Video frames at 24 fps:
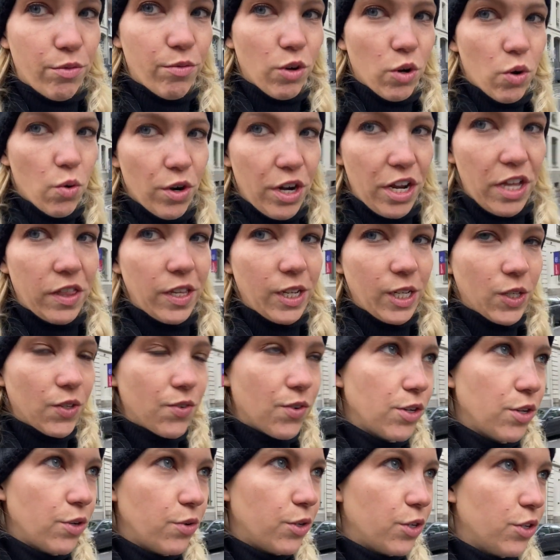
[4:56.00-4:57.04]
recording things for
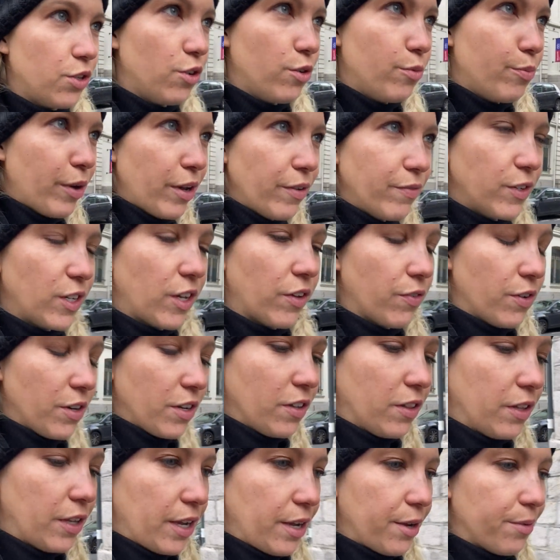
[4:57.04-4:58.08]
YouTube, I've
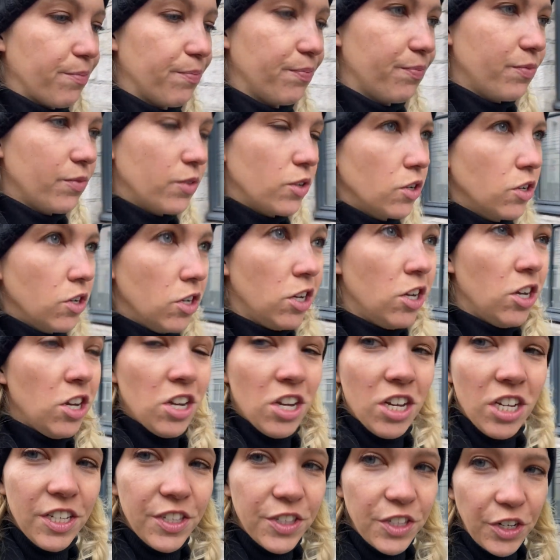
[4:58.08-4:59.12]
definitely
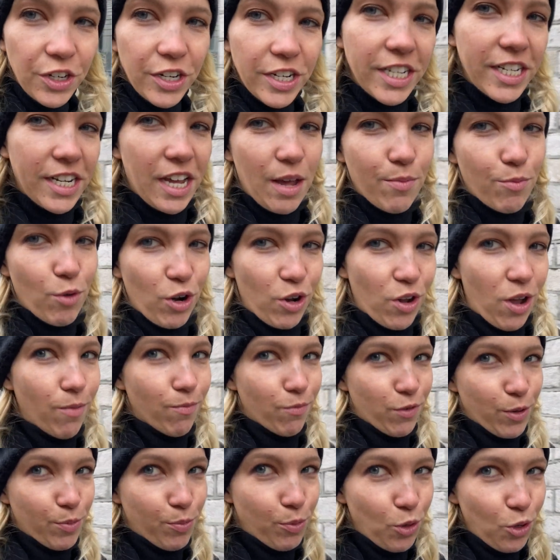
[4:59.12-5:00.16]
started to get more
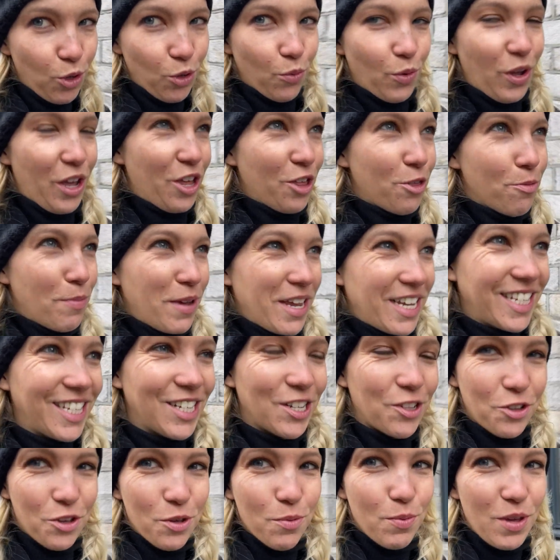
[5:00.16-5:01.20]
comfortable with
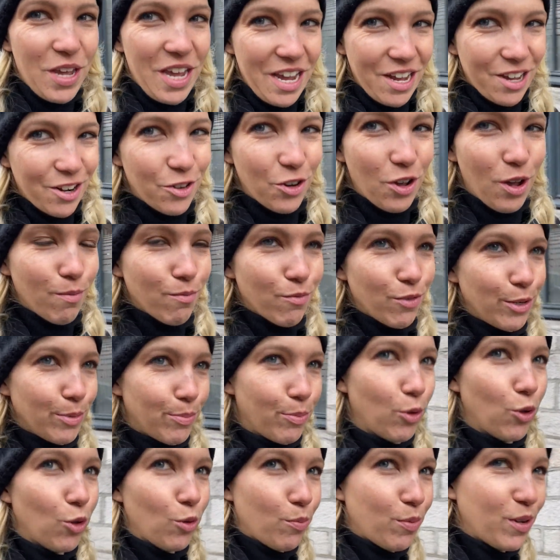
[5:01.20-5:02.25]
basically being
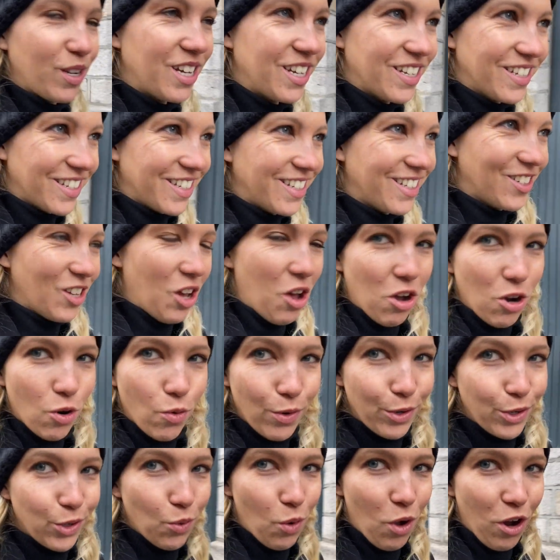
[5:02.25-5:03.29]
uncomfortable, because it's
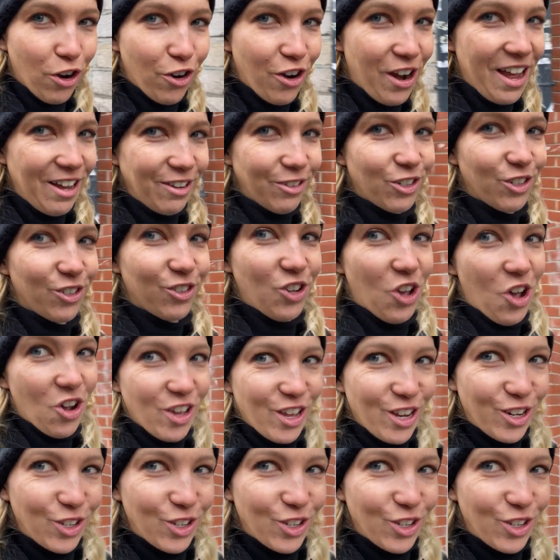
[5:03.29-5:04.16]
awkward to walk around talking